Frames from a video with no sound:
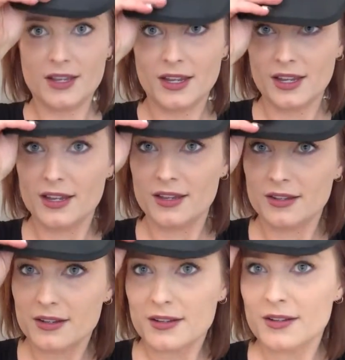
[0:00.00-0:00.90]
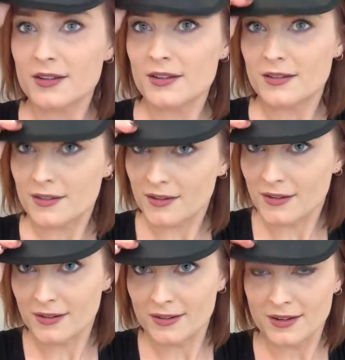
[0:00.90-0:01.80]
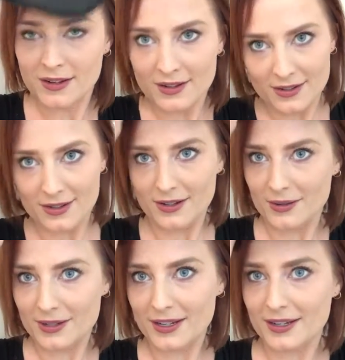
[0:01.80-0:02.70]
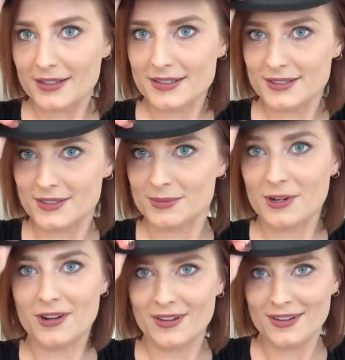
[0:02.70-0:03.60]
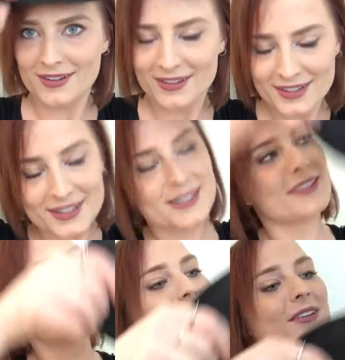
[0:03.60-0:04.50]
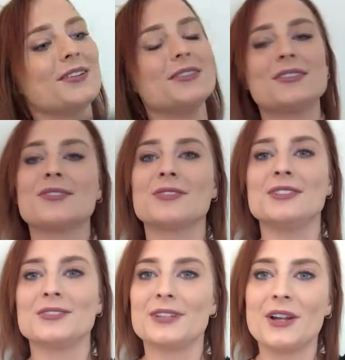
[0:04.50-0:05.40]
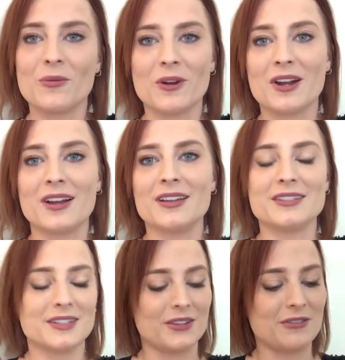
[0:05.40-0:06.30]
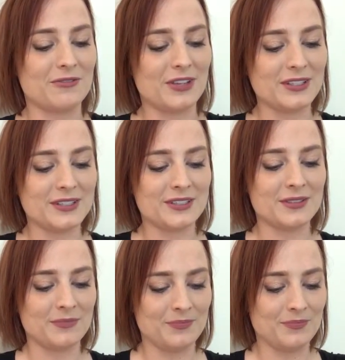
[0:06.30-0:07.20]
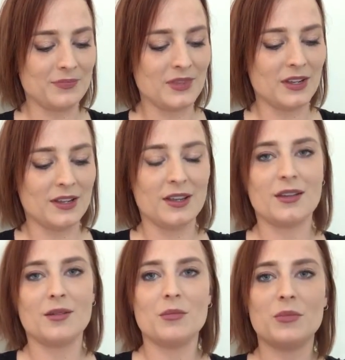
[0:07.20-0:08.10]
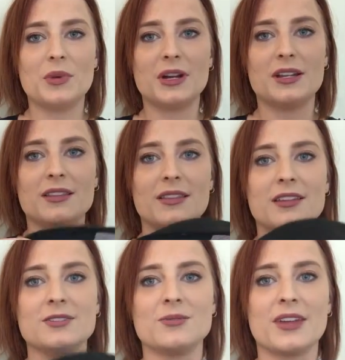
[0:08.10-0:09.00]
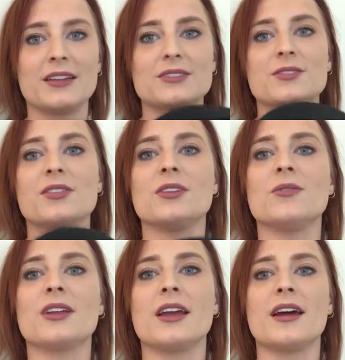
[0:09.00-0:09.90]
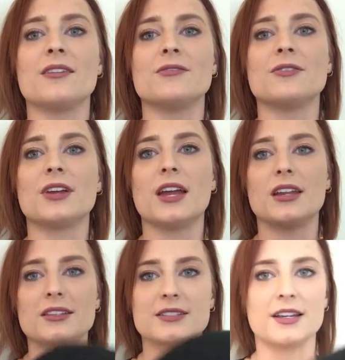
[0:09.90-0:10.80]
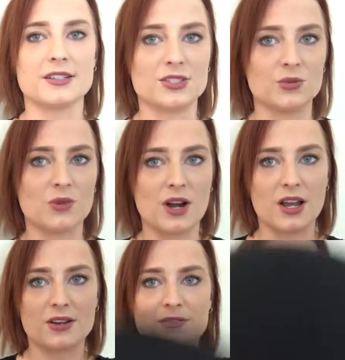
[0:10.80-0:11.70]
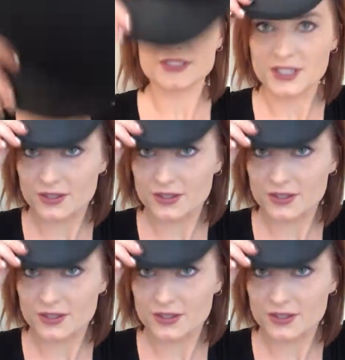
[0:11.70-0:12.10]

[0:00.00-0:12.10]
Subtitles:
and oh yeah, it's too small. So you just redo it and work on it until it fits. But they do that so that you can have any size you want out of this,